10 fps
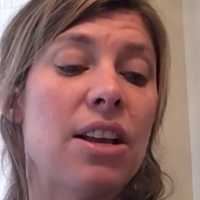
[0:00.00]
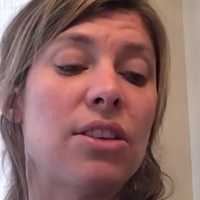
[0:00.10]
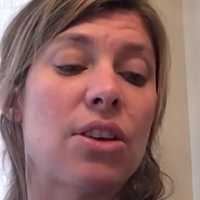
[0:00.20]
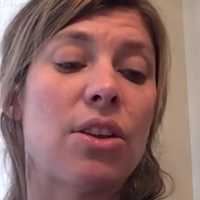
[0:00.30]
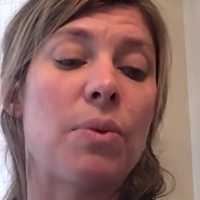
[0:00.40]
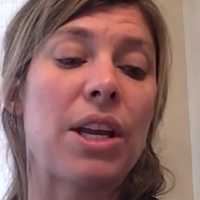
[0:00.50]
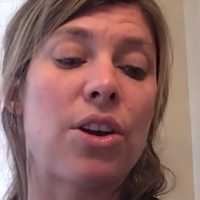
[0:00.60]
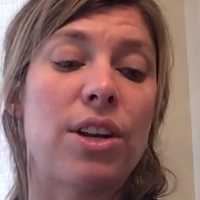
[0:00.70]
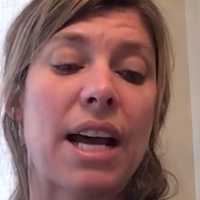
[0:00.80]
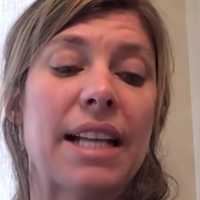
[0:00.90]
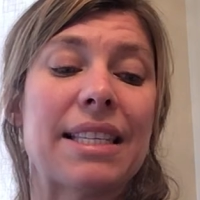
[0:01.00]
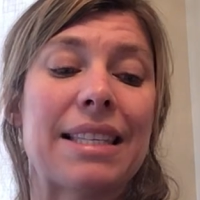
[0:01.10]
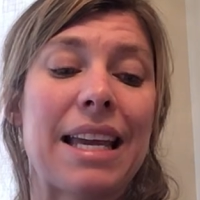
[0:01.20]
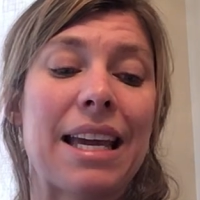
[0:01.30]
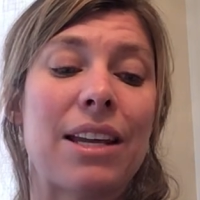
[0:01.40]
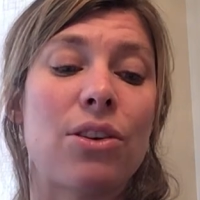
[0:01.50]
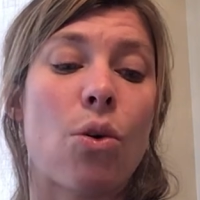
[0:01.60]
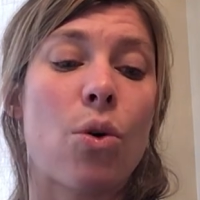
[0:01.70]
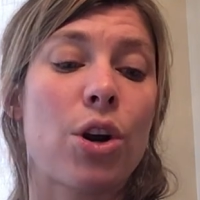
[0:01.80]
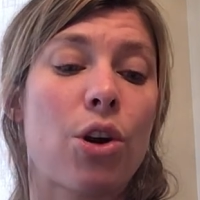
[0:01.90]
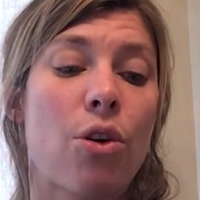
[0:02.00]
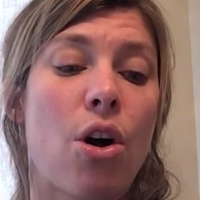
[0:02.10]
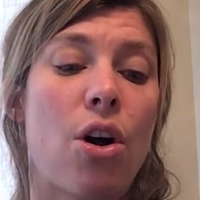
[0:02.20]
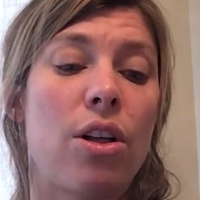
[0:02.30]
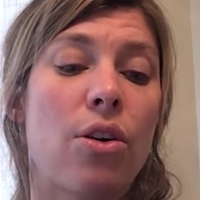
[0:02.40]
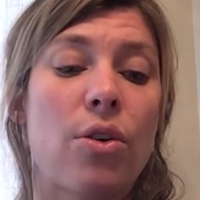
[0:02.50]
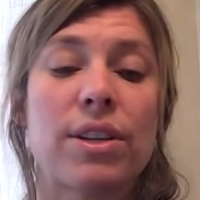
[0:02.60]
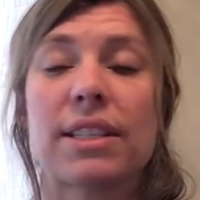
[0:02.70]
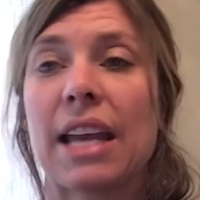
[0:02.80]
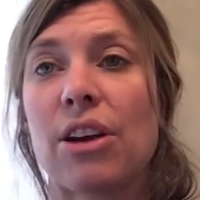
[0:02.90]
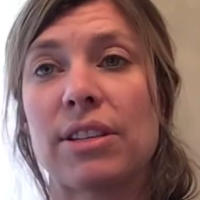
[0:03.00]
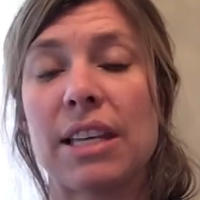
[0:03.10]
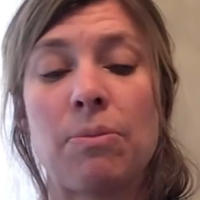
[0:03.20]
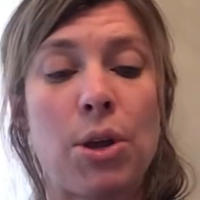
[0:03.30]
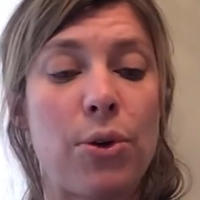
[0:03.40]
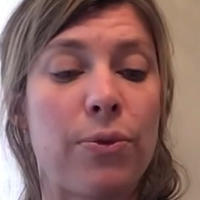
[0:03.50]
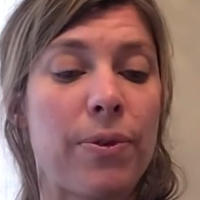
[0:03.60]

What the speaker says: so that we could not stand or crawl or scarcely move.